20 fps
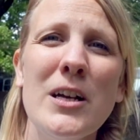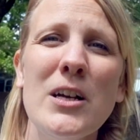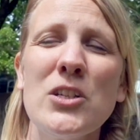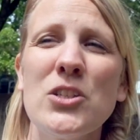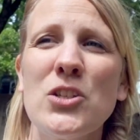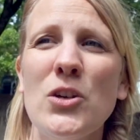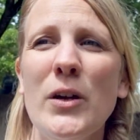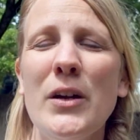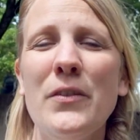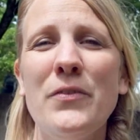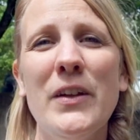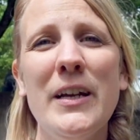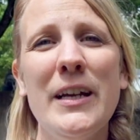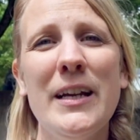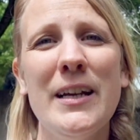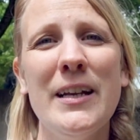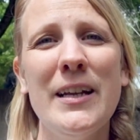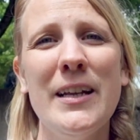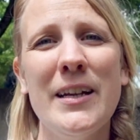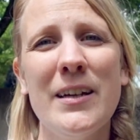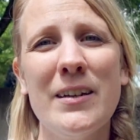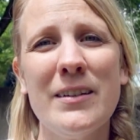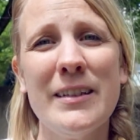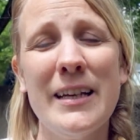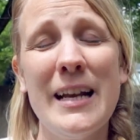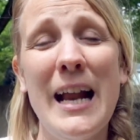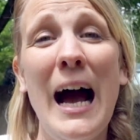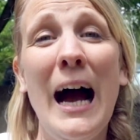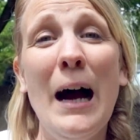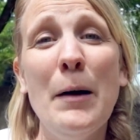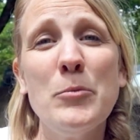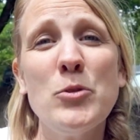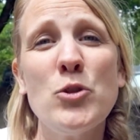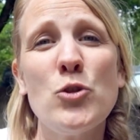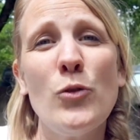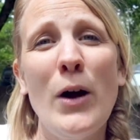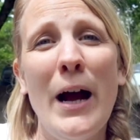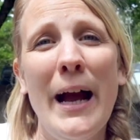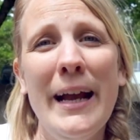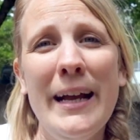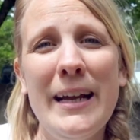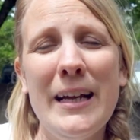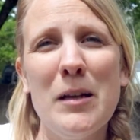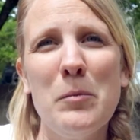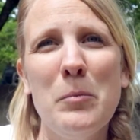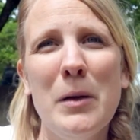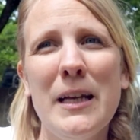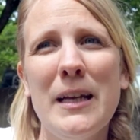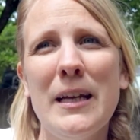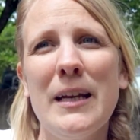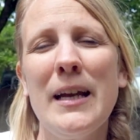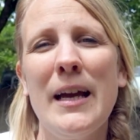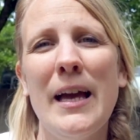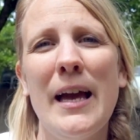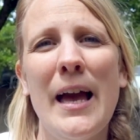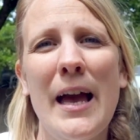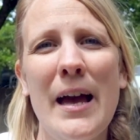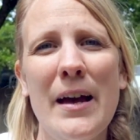so if they can hear that I'm trying and making